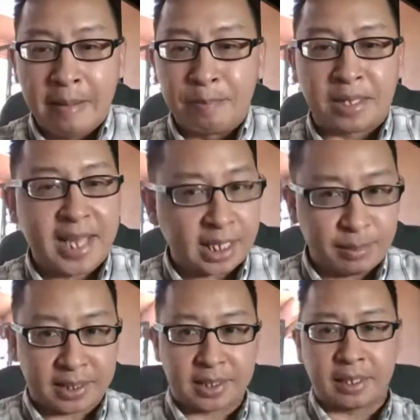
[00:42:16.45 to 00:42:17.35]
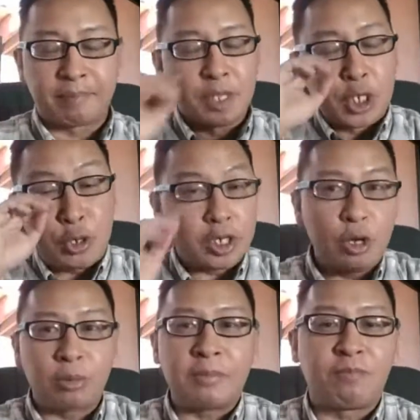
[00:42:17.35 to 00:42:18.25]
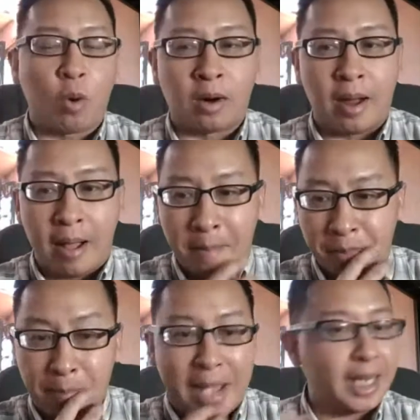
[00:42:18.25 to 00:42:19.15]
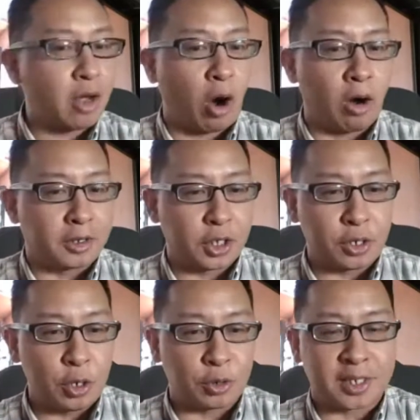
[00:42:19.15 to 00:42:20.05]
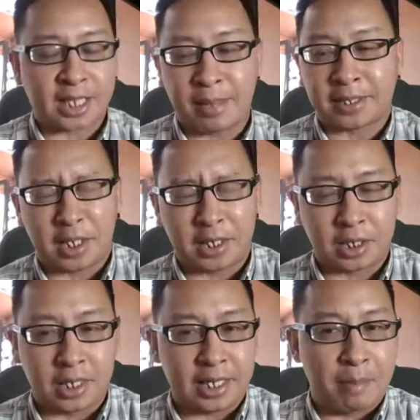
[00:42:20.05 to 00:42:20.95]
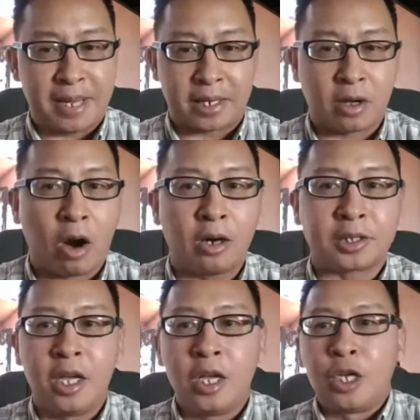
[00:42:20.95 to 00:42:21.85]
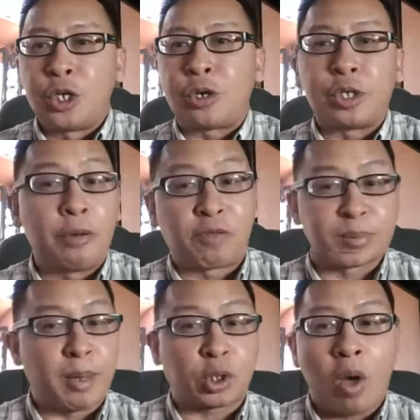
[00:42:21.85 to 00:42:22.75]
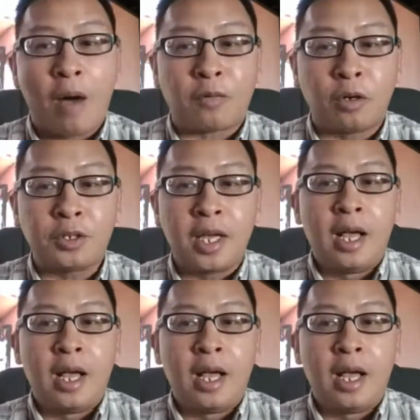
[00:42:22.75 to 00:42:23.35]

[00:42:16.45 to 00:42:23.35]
But text messaging, you can use them for abandoned carts. You can use your text messaging to hit abandoned carts. You can do them for special offers.